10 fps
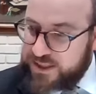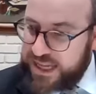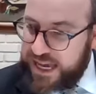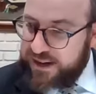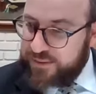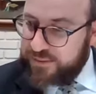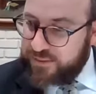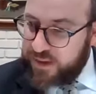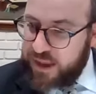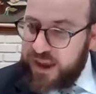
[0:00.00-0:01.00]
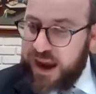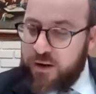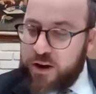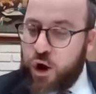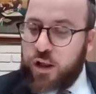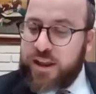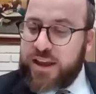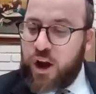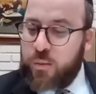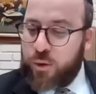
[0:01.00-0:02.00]
Said, I recall a
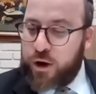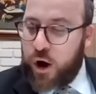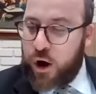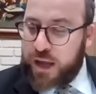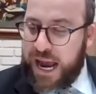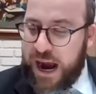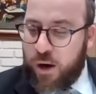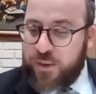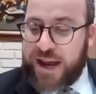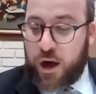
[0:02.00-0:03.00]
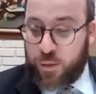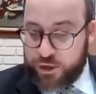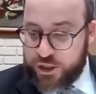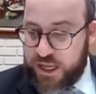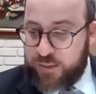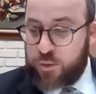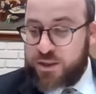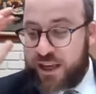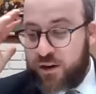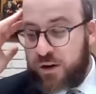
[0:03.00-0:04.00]
young boy, Ari Halberstam, who
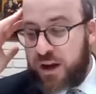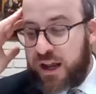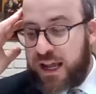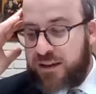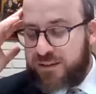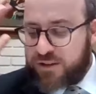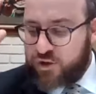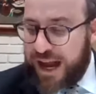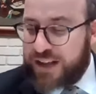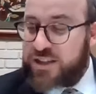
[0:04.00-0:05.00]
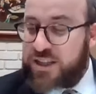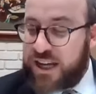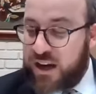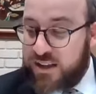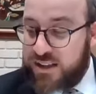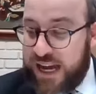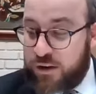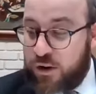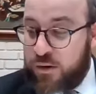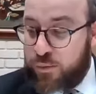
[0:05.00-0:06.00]
was later tragically gunned
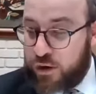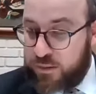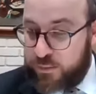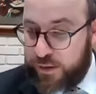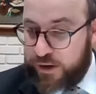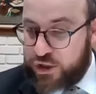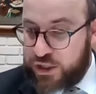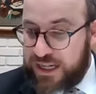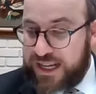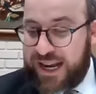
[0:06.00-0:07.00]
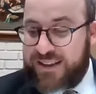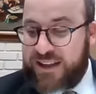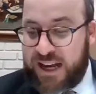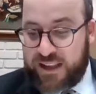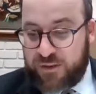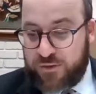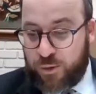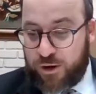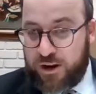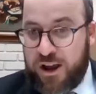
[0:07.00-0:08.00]
down on the Brooklyn Bridge in
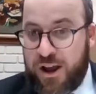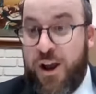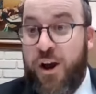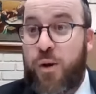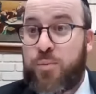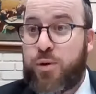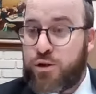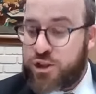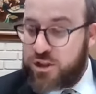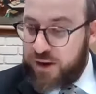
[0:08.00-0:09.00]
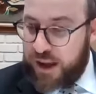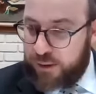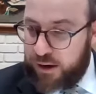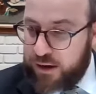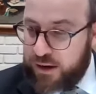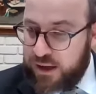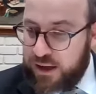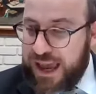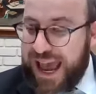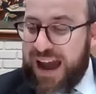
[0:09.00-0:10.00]
1994, approached the Rebbe
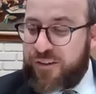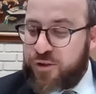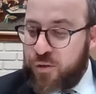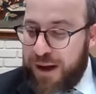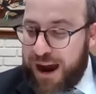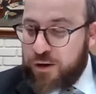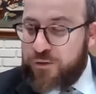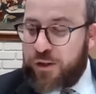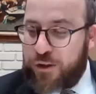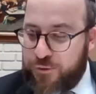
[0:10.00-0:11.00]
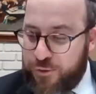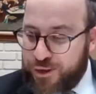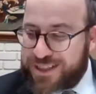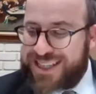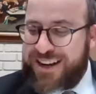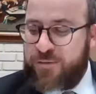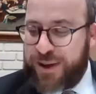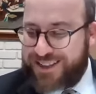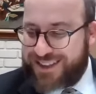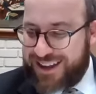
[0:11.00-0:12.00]
after Mariv on the first night of
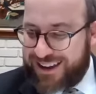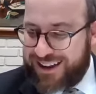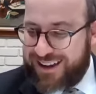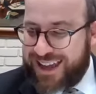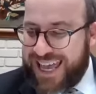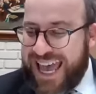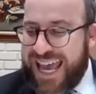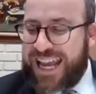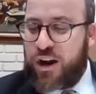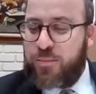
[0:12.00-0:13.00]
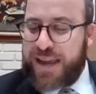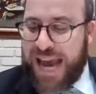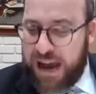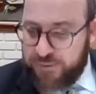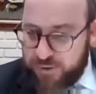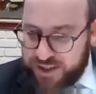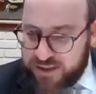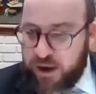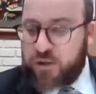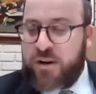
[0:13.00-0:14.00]
Pesach and on behalf of his
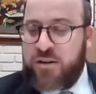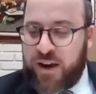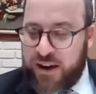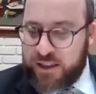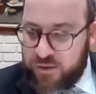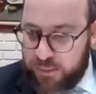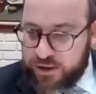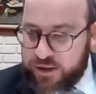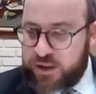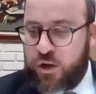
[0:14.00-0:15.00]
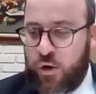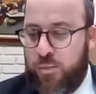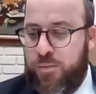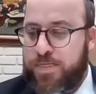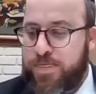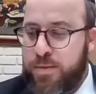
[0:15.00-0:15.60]
mother, invited the Rebbe to his home.